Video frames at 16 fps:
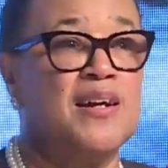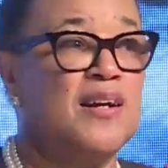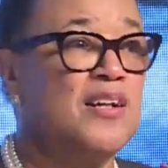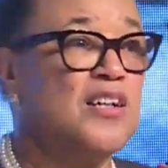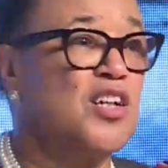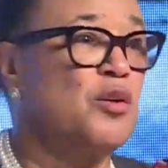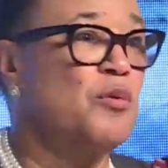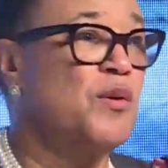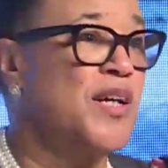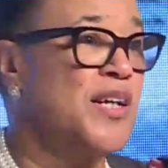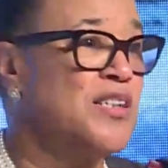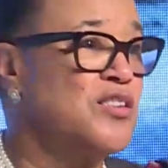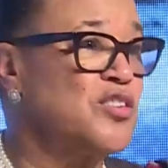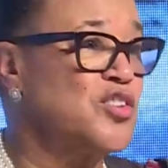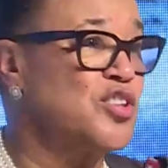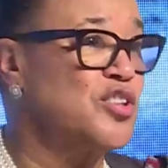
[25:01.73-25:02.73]

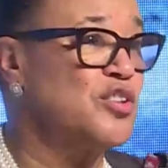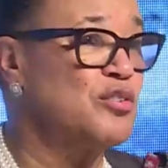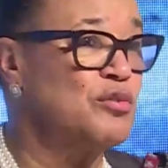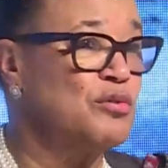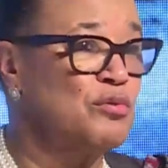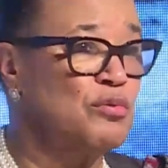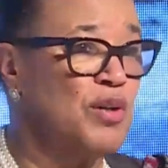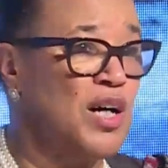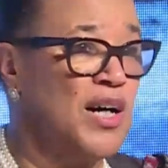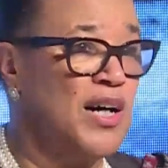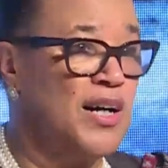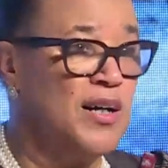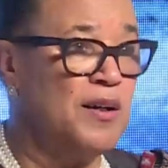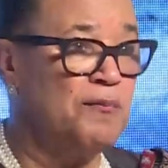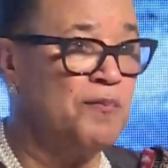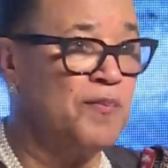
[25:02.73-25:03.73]
going
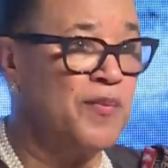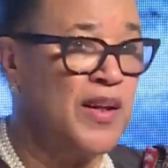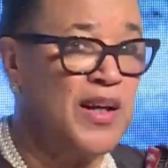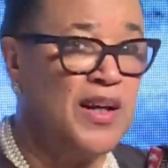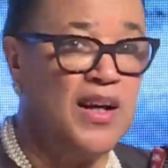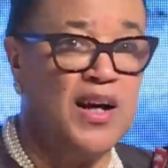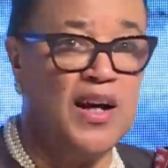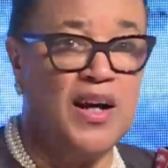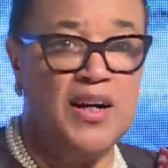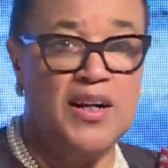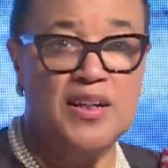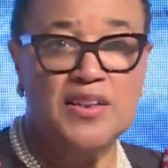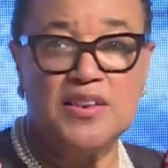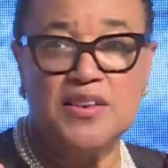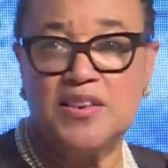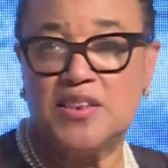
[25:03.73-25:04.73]
to
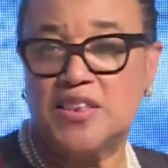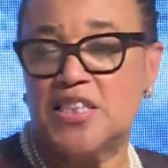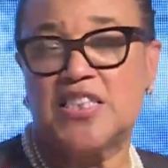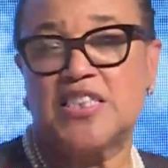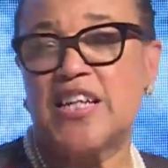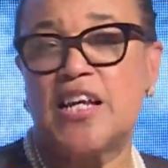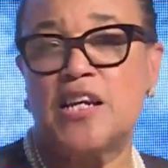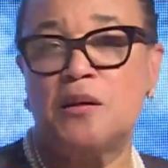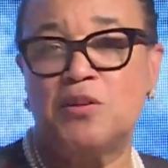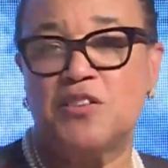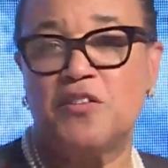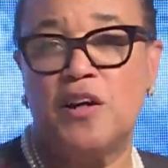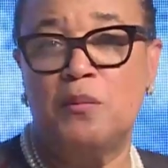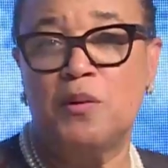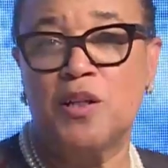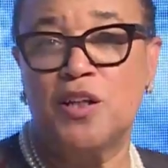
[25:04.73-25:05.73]
Sustainable
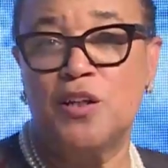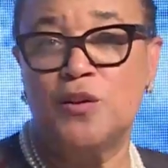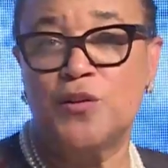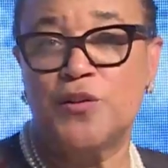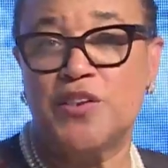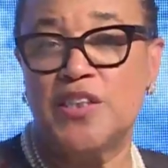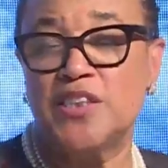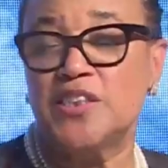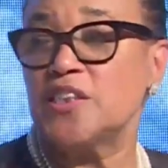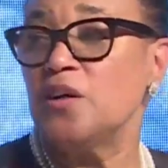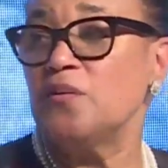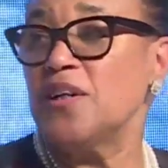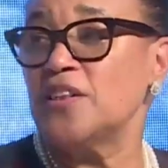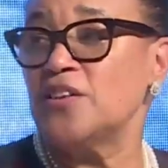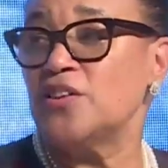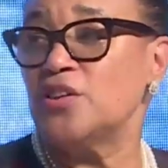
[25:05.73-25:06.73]
Development Goals is
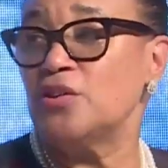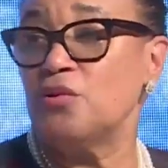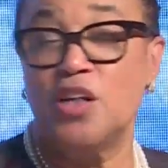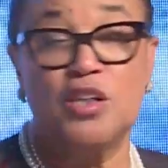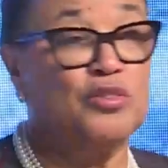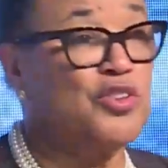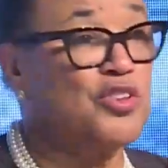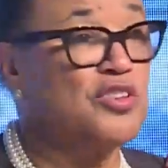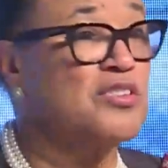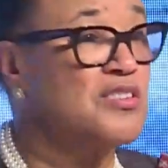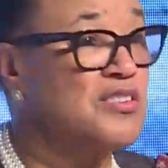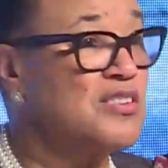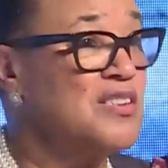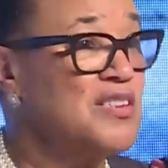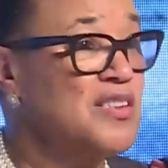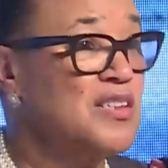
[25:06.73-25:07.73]
going to
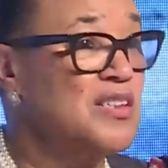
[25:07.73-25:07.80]
oceans.